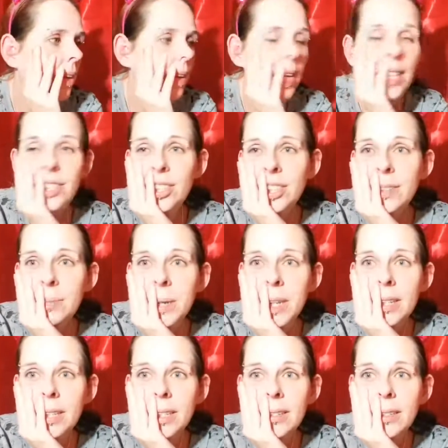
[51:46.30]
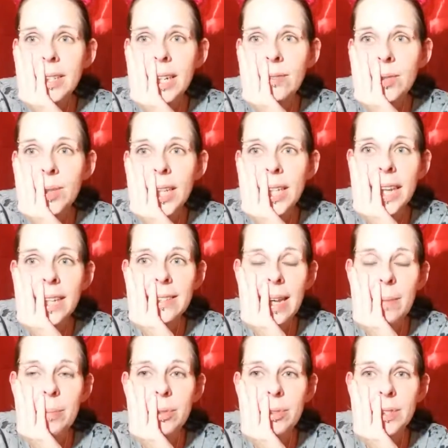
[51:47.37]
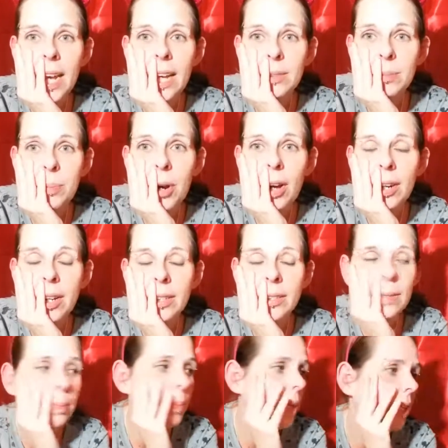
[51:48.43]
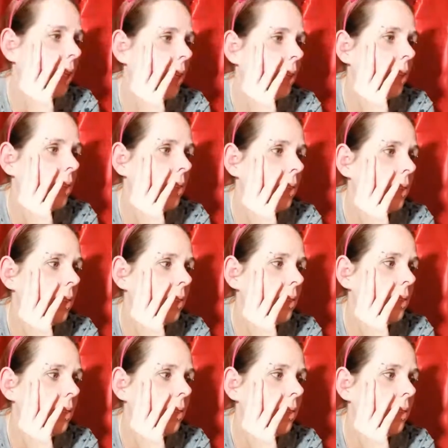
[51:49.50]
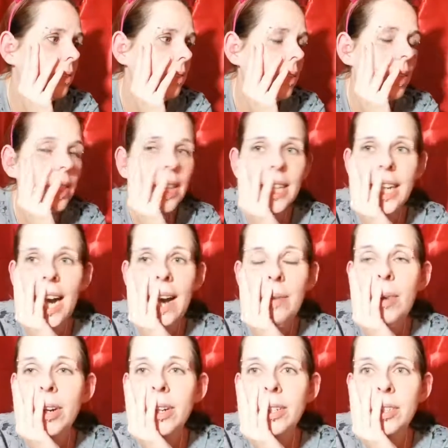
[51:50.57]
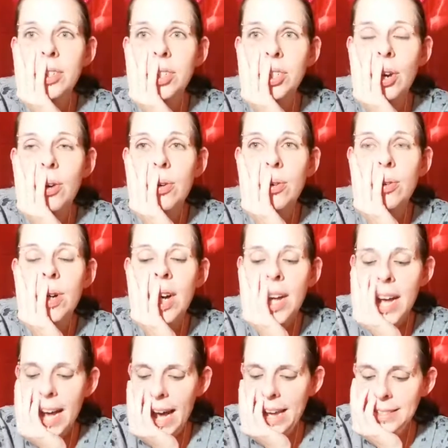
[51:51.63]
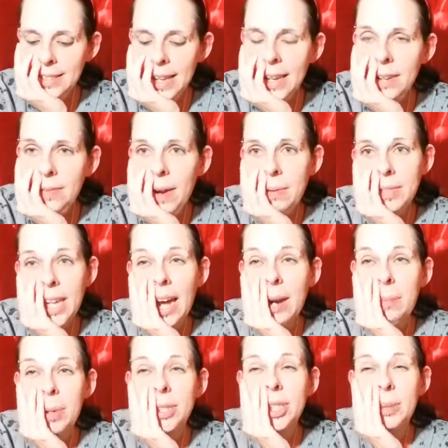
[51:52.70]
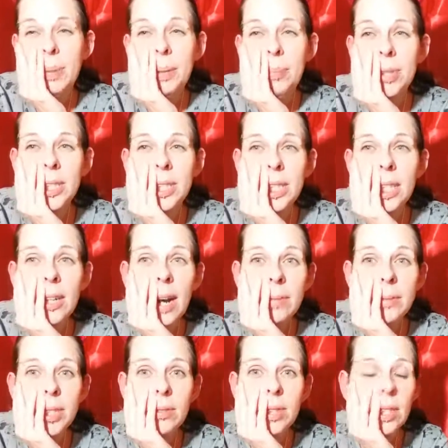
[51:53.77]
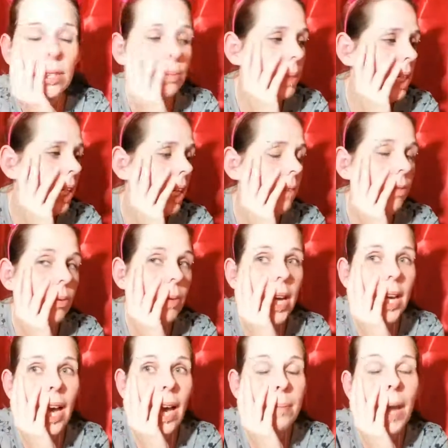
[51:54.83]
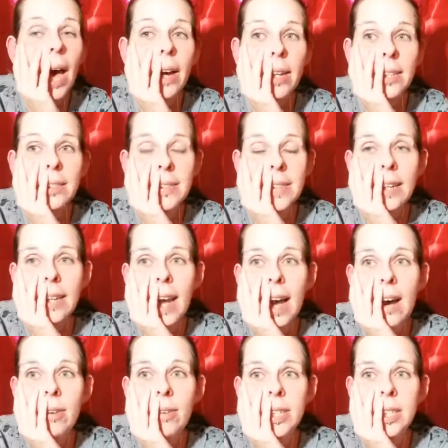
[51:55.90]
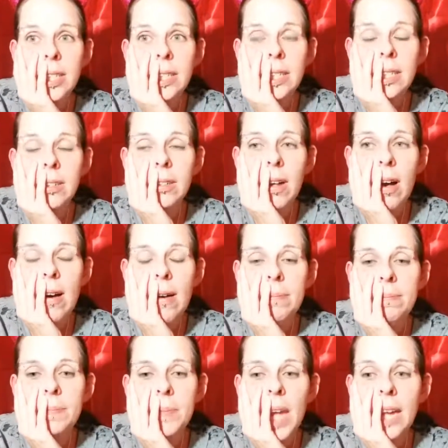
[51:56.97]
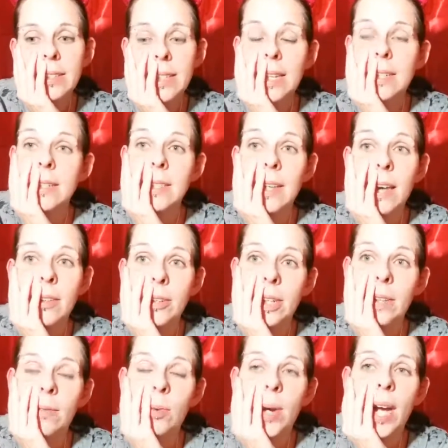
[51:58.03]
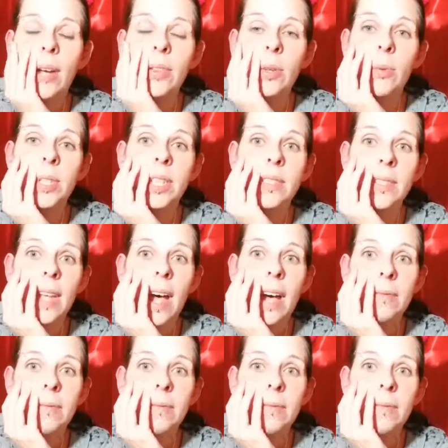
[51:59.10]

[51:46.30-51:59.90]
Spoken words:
It'd just be a little giveaway, like sample size products, but like, I want to show, I said if I would got a bunch of people in here, I would do a little mini giveaway. I'm not going to send it out until I send the other giveaway out, the one that's live